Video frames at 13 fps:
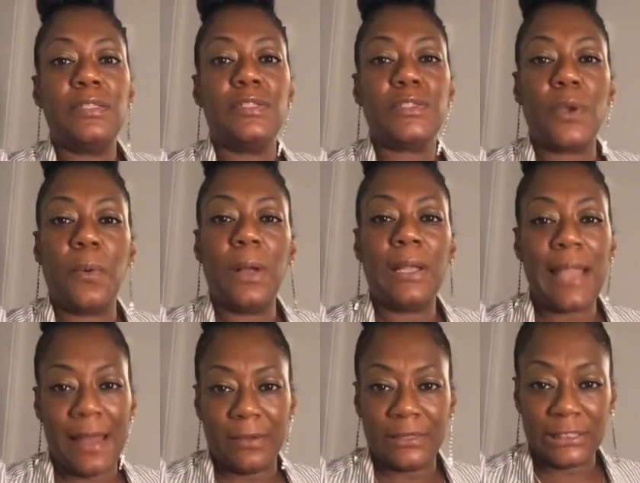don't
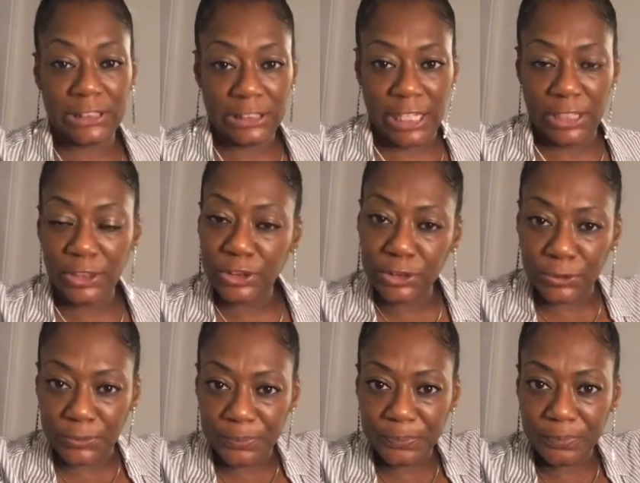allow it to change you.
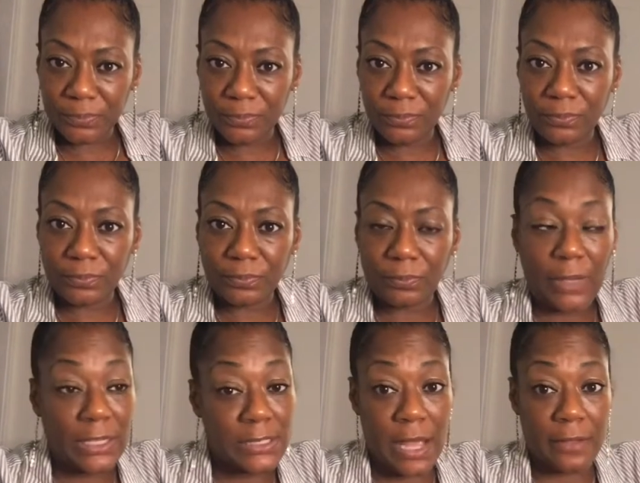
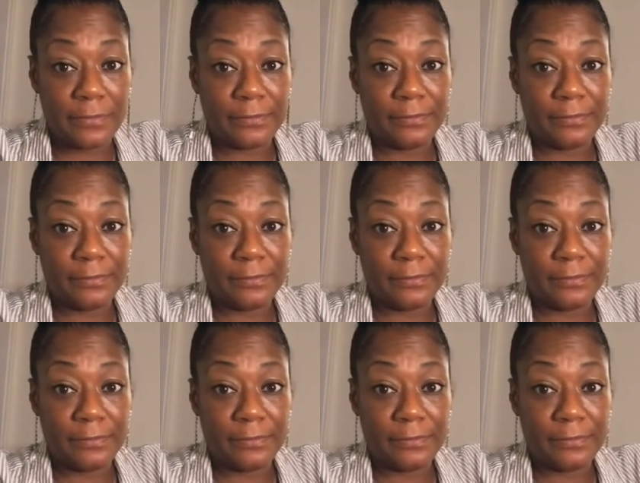Tough,